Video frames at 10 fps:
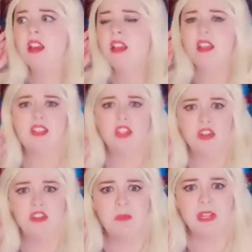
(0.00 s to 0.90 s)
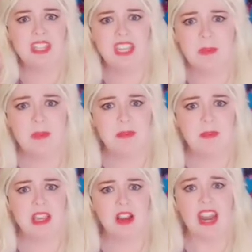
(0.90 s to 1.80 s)
Cause you've been keeping
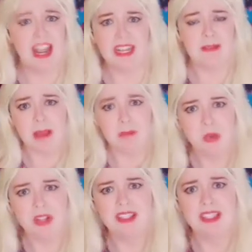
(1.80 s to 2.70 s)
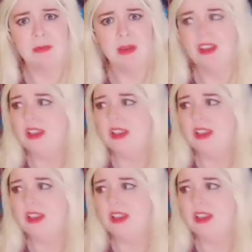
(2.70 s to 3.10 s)
me, and I need my beauty sleep.